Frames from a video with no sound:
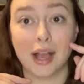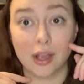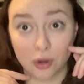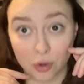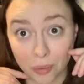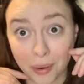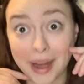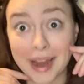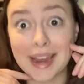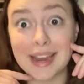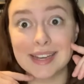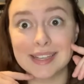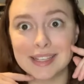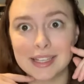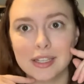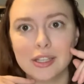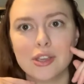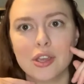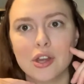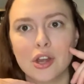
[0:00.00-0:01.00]

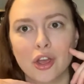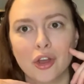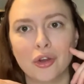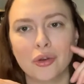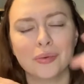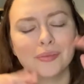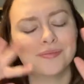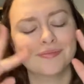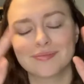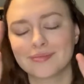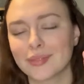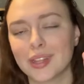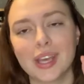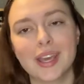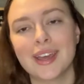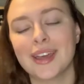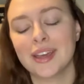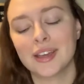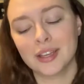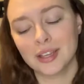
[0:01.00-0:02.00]
great, you know?
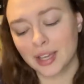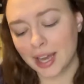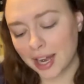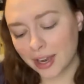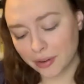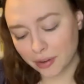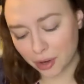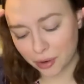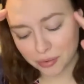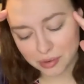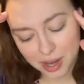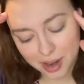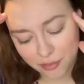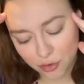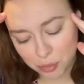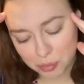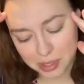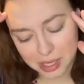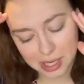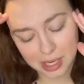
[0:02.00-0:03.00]
I don't know, not
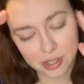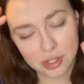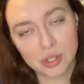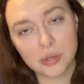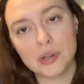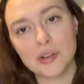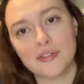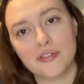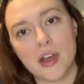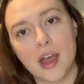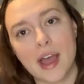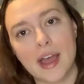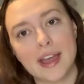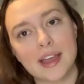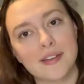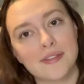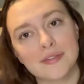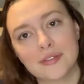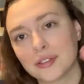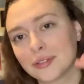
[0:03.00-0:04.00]
for me. 2 out of
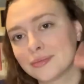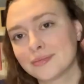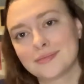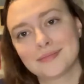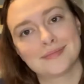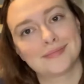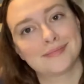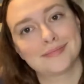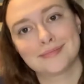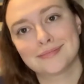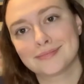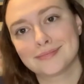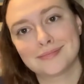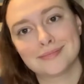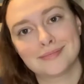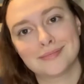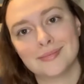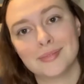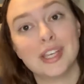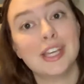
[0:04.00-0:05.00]
5.
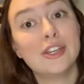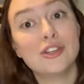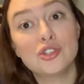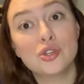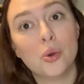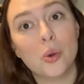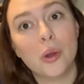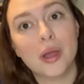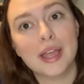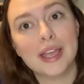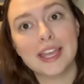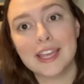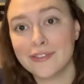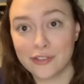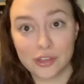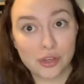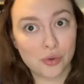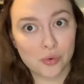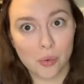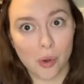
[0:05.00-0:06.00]
Enjoy if you